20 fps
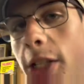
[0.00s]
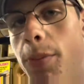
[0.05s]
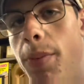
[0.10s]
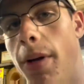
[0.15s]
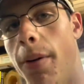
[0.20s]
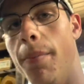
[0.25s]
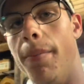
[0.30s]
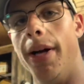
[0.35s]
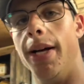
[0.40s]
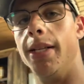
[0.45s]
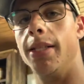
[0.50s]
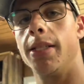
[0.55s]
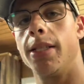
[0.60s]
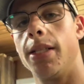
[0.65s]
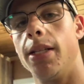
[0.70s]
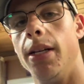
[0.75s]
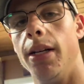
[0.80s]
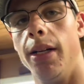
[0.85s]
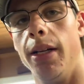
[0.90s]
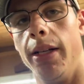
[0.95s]
been a mess.
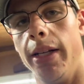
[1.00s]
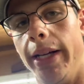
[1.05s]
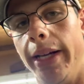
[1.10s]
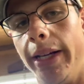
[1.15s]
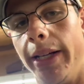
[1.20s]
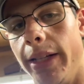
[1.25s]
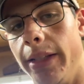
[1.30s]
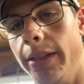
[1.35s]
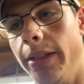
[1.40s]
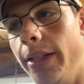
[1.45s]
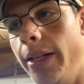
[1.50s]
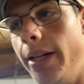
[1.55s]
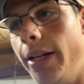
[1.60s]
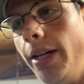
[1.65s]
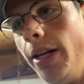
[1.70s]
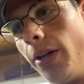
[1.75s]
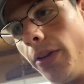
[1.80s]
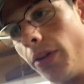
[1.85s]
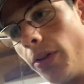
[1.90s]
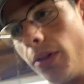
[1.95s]
Like any
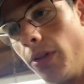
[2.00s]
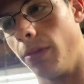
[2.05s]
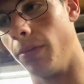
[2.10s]
other